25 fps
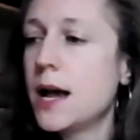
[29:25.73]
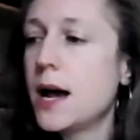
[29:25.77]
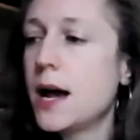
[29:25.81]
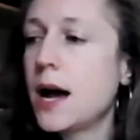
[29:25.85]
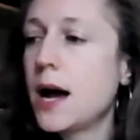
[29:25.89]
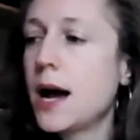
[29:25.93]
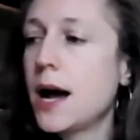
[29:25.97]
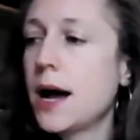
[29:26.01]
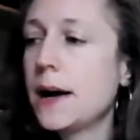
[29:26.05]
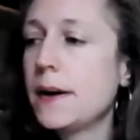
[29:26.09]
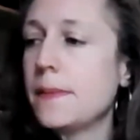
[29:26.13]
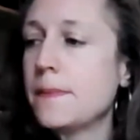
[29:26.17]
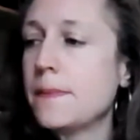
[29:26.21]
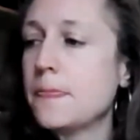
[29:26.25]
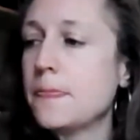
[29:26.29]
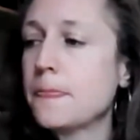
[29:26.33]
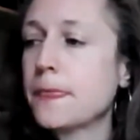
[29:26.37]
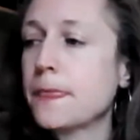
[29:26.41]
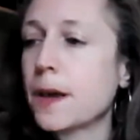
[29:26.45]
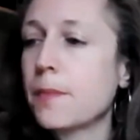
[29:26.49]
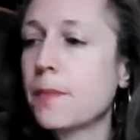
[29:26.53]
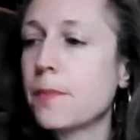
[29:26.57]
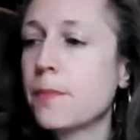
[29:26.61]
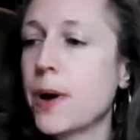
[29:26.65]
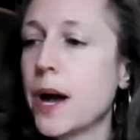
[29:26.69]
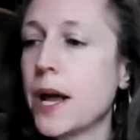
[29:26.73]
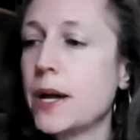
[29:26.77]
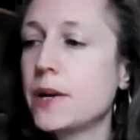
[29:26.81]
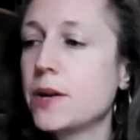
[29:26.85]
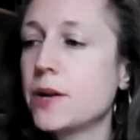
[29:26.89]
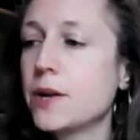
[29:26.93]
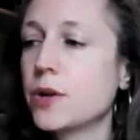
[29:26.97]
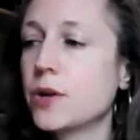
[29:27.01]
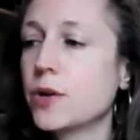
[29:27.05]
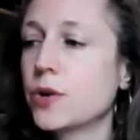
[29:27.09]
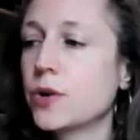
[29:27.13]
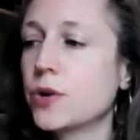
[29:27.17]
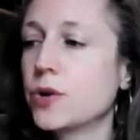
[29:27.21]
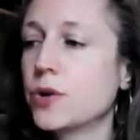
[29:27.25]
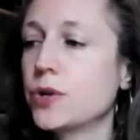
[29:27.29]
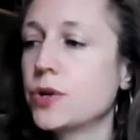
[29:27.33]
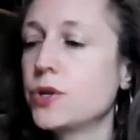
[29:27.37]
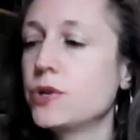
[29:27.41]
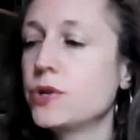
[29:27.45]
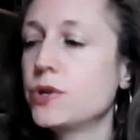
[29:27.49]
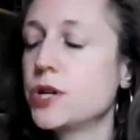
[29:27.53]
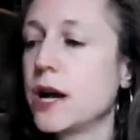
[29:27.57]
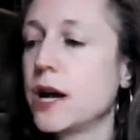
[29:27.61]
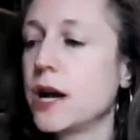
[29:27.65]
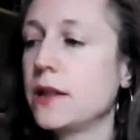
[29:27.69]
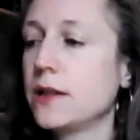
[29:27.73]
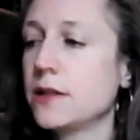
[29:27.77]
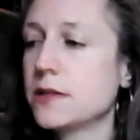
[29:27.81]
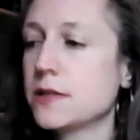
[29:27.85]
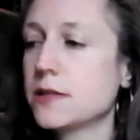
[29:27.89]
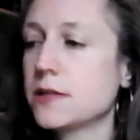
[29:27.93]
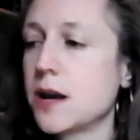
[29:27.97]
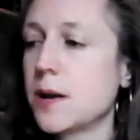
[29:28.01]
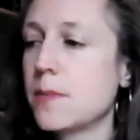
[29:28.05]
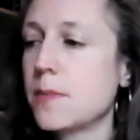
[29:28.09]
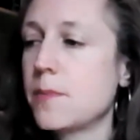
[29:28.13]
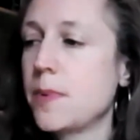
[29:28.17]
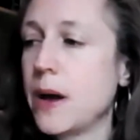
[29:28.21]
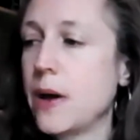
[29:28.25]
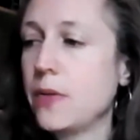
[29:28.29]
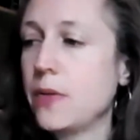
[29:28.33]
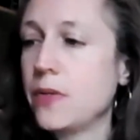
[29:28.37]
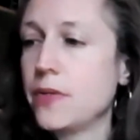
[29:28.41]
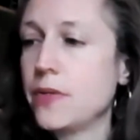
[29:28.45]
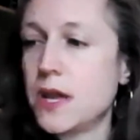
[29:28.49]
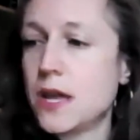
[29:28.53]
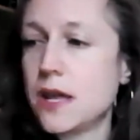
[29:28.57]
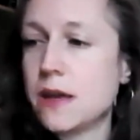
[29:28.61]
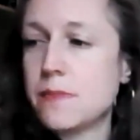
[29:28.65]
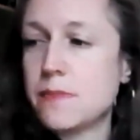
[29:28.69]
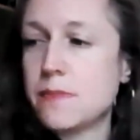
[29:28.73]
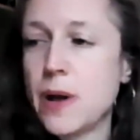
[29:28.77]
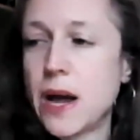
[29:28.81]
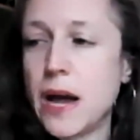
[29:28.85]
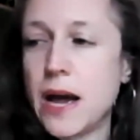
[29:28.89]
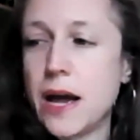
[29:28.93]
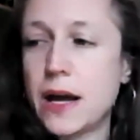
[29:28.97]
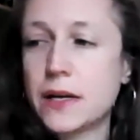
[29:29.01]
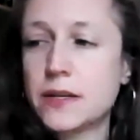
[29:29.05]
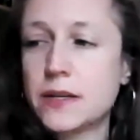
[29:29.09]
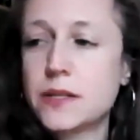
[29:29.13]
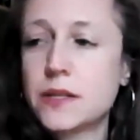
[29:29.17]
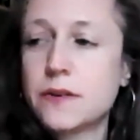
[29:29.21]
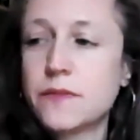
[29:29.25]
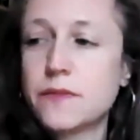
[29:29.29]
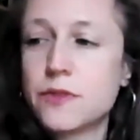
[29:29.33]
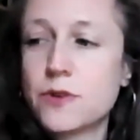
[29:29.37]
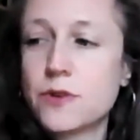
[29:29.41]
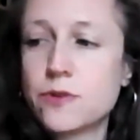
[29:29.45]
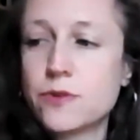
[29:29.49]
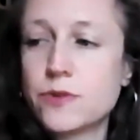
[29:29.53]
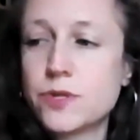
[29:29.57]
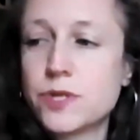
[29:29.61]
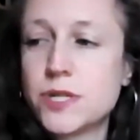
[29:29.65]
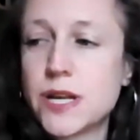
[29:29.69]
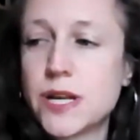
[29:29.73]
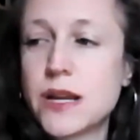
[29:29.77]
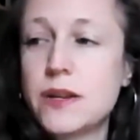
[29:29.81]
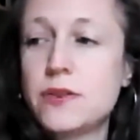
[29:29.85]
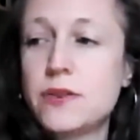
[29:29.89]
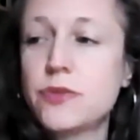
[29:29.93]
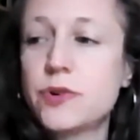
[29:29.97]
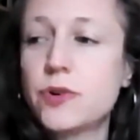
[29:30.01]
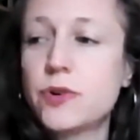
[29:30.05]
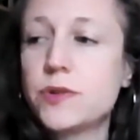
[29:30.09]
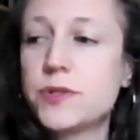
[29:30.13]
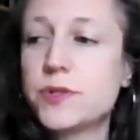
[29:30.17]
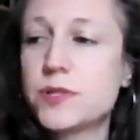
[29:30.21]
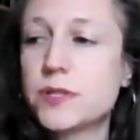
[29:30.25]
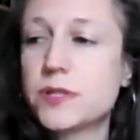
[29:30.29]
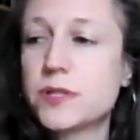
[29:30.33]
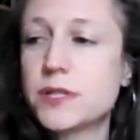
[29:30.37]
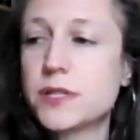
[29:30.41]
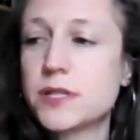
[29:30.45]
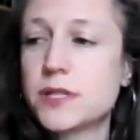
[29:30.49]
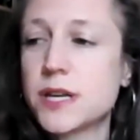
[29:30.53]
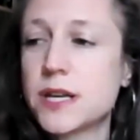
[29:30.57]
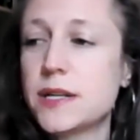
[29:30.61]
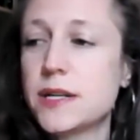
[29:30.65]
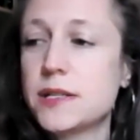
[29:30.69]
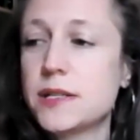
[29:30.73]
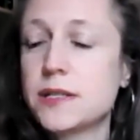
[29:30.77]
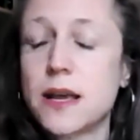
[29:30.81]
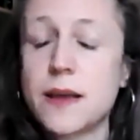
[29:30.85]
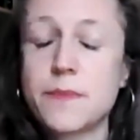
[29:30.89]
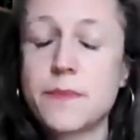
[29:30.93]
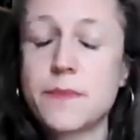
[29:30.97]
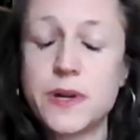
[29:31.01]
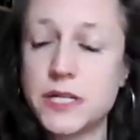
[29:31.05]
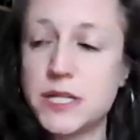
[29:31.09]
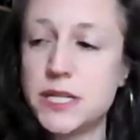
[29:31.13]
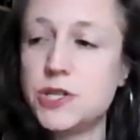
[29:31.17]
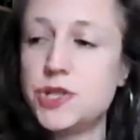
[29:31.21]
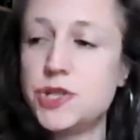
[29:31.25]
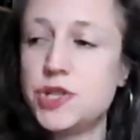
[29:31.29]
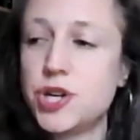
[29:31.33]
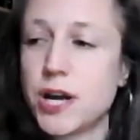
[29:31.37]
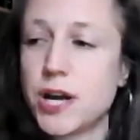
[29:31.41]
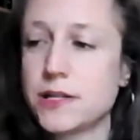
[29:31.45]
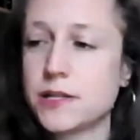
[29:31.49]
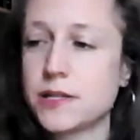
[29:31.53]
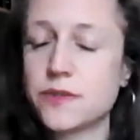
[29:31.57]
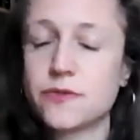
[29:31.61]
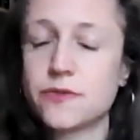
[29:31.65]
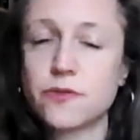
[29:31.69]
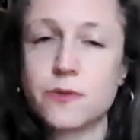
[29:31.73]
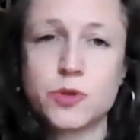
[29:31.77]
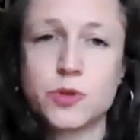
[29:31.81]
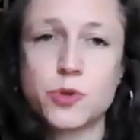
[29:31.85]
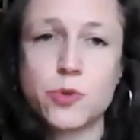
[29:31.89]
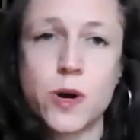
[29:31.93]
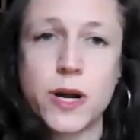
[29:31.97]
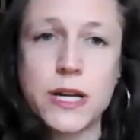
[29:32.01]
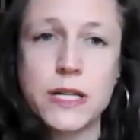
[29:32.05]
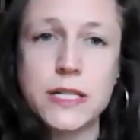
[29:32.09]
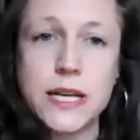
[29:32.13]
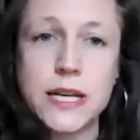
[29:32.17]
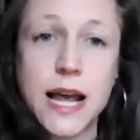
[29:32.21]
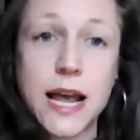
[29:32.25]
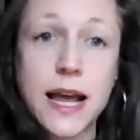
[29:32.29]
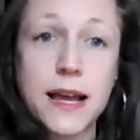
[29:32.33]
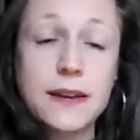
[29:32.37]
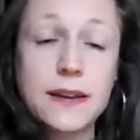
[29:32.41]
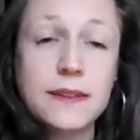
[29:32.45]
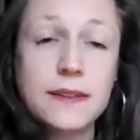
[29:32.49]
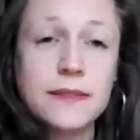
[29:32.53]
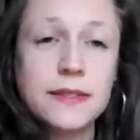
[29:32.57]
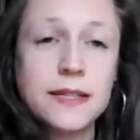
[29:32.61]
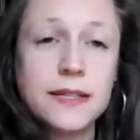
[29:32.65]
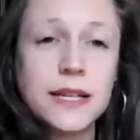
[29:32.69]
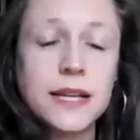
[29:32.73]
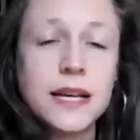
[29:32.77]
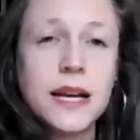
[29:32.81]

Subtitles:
But could you tell us about the impact of those standards since, TGS is from 2010.